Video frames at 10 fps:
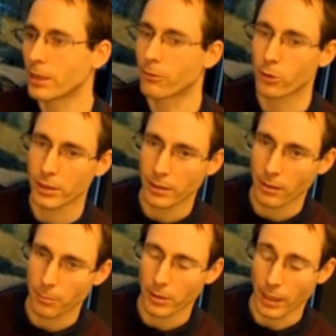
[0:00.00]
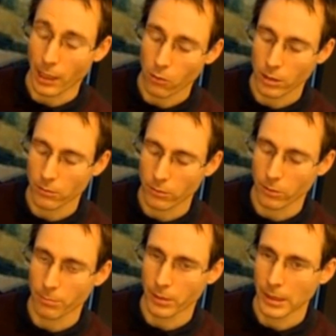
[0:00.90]
For example, in our
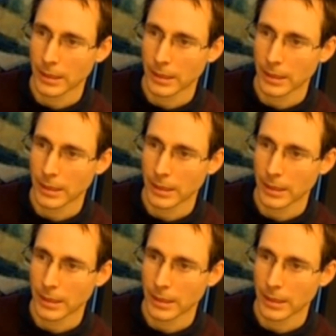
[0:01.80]
group,